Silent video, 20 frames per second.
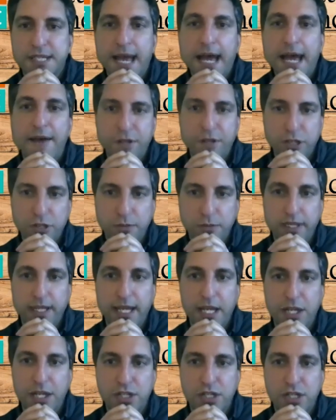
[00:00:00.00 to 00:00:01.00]
have a
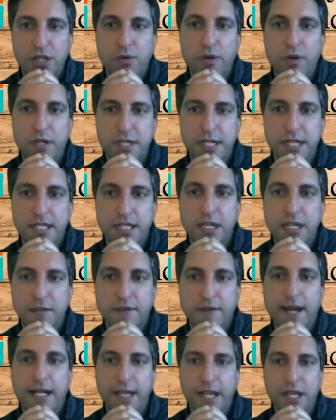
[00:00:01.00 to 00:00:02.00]
humiliation or a dignity
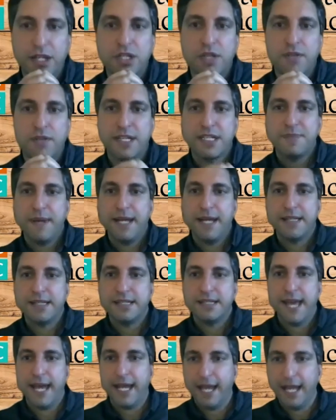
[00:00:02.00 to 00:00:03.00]
violation that spans
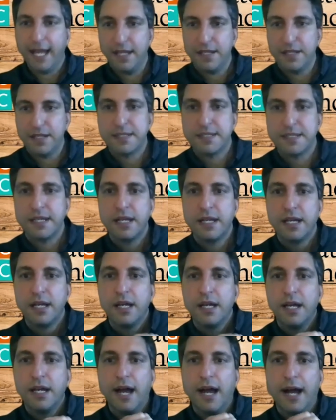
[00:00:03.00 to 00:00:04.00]
decades.
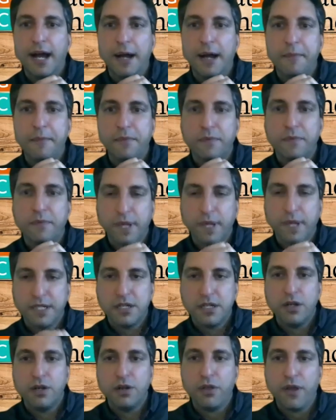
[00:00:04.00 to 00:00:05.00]
Um, I'd like
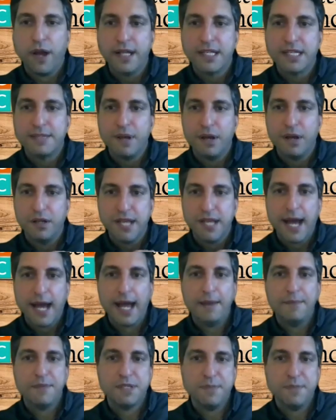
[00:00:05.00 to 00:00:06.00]
to know your thoughts about
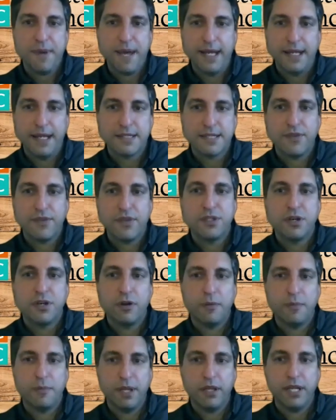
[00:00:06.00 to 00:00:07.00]
time spans and the mm-hmm.
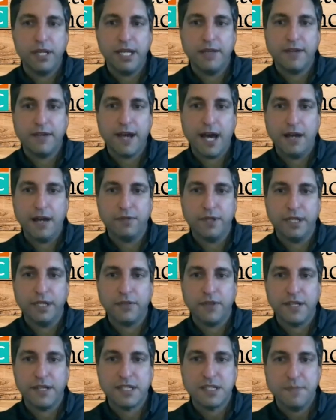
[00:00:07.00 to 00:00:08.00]
durability of
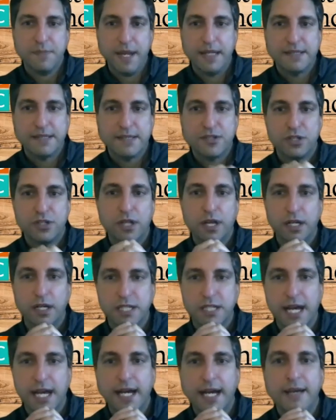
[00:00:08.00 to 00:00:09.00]
conflict that spans such a
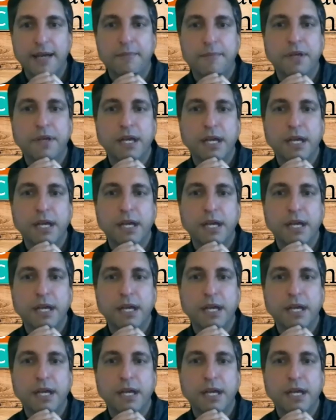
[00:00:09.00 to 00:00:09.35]
long time,